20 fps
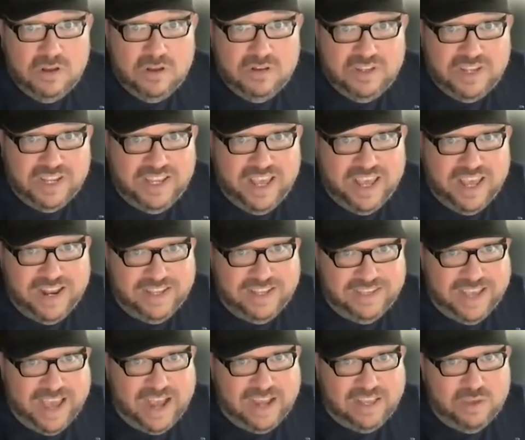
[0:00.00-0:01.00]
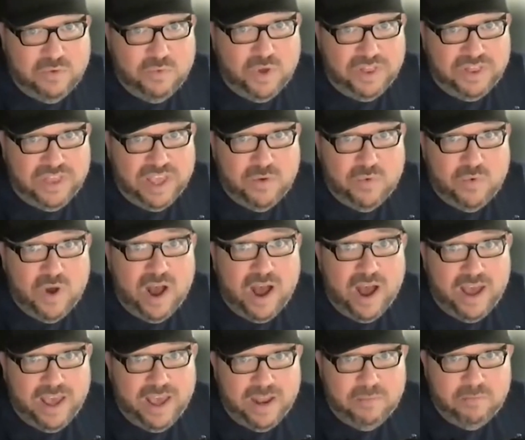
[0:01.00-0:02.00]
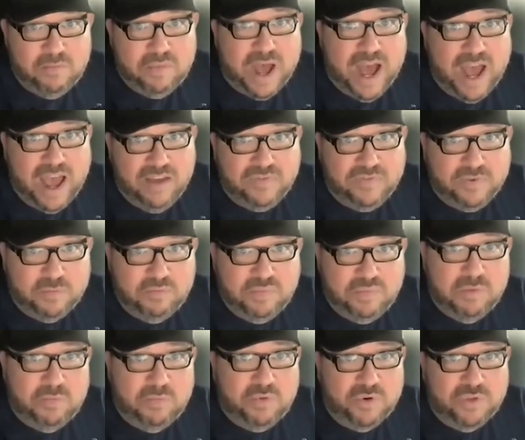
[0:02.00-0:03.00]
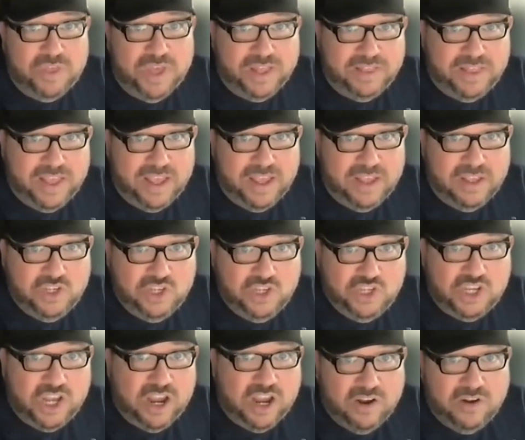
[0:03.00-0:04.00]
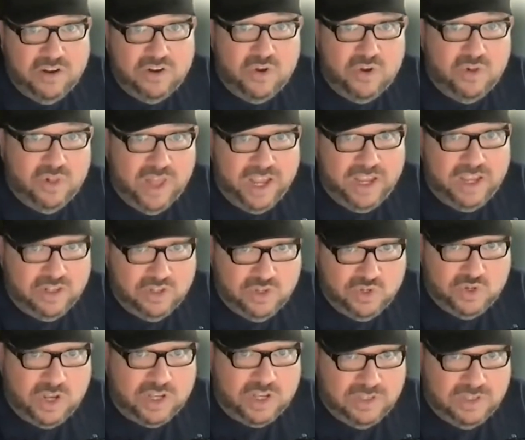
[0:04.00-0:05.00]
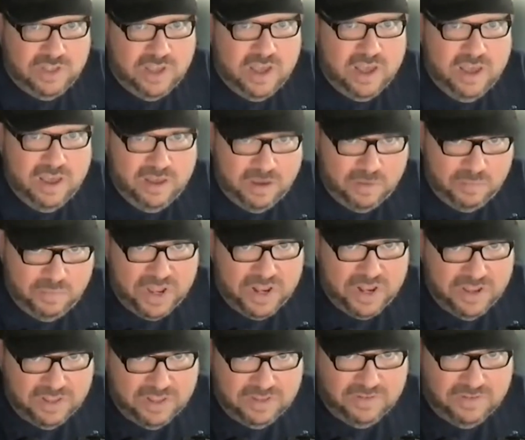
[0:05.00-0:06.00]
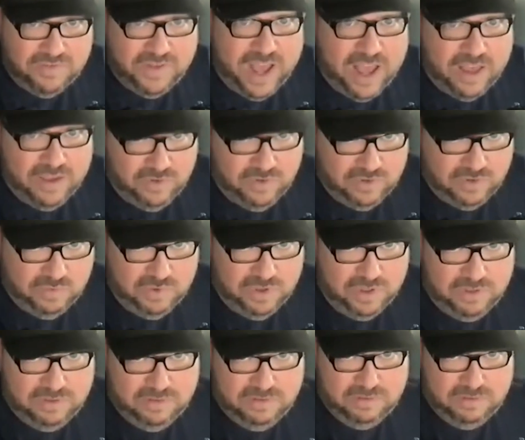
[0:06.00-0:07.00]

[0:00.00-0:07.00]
to mm. get exactly what they want and buy from people that they share, know, like, and trust opinions and values with.